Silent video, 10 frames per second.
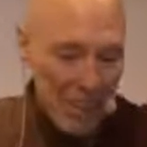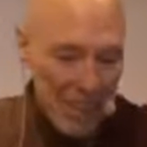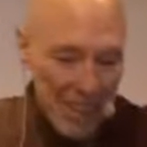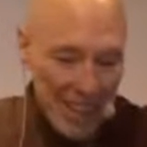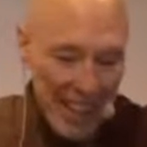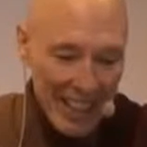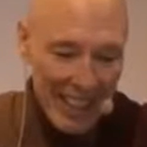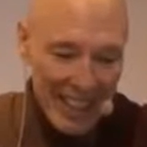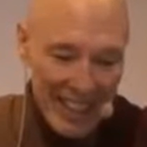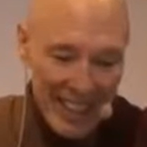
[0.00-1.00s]
the text
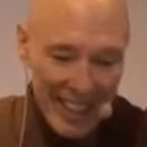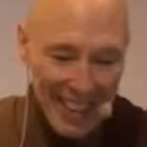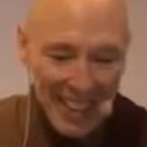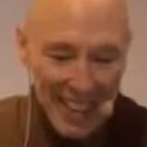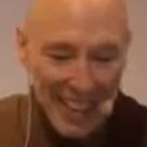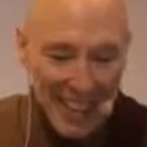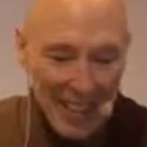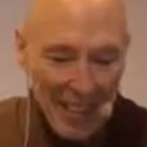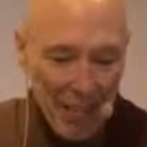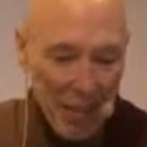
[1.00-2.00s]
says that
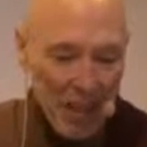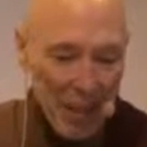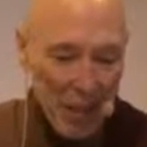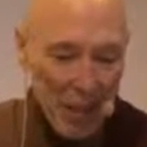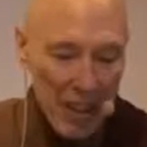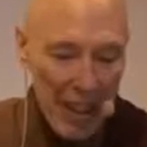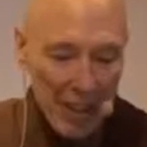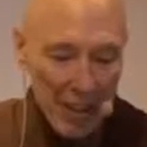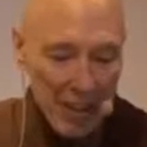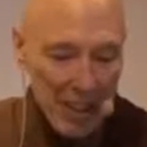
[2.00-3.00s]
they call
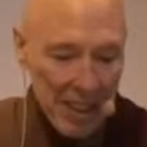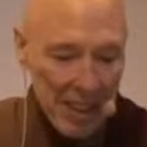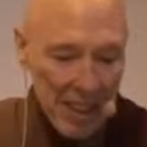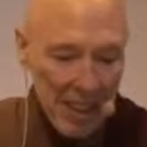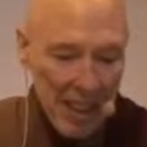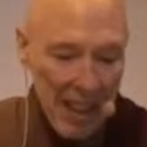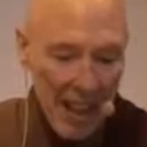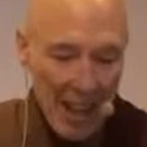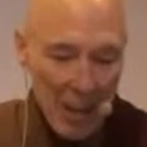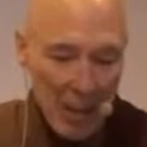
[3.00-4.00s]
out,
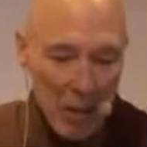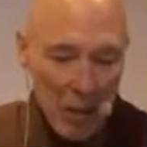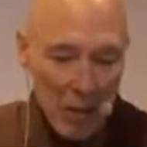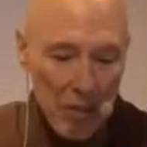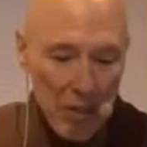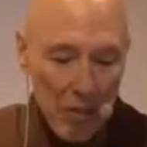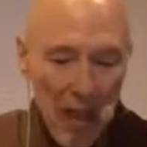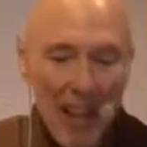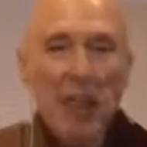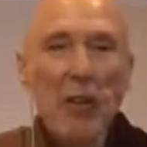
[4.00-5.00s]
"Our Lord
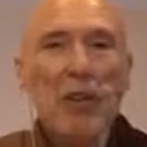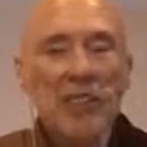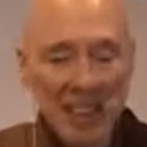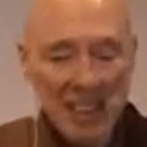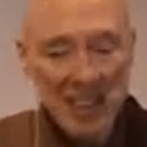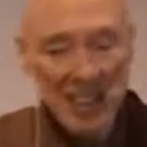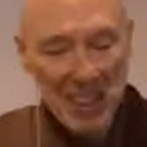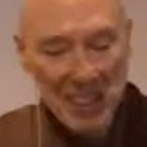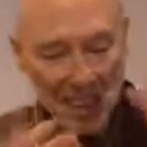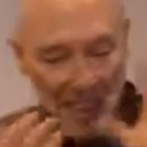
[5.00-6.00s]
Ratthapala calls us
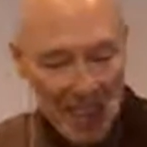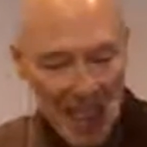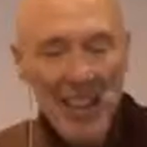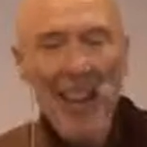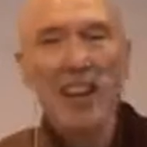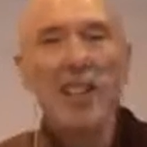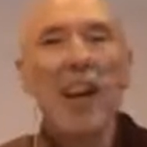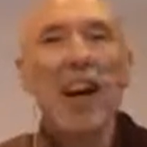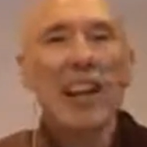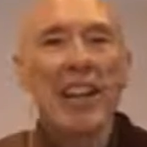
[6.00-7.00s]
sisters," then they
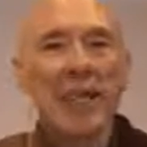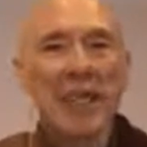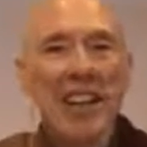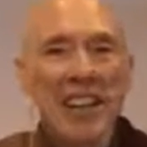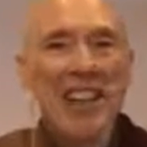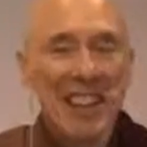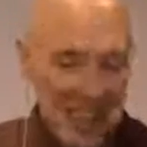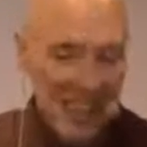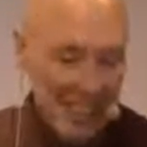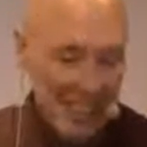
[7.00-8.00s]
cry and faint.
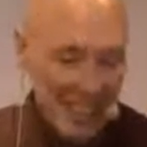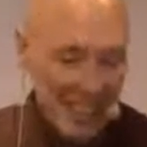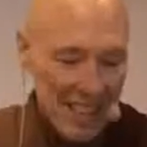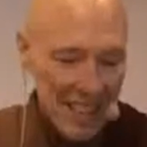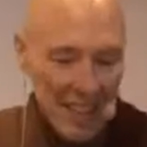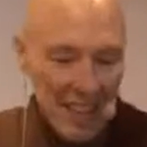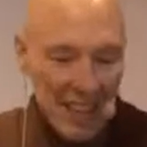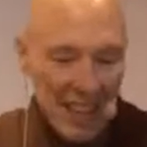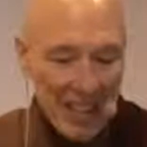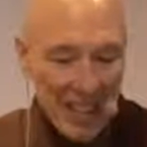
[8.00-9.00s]

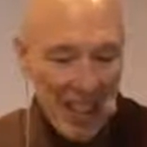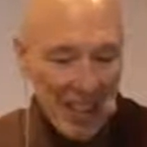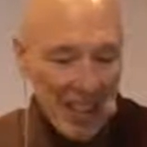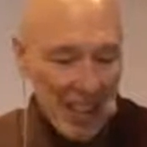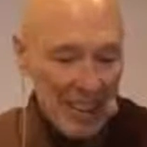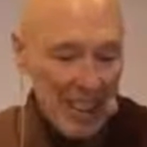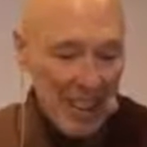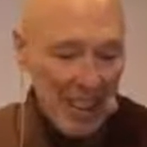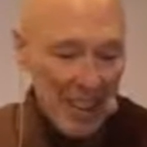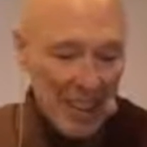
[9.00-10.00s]
Okay, so anyway, let's
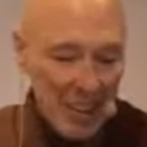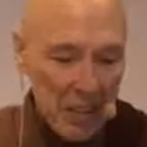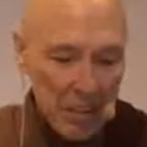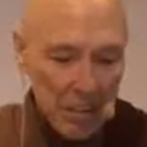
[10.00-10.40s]
continue.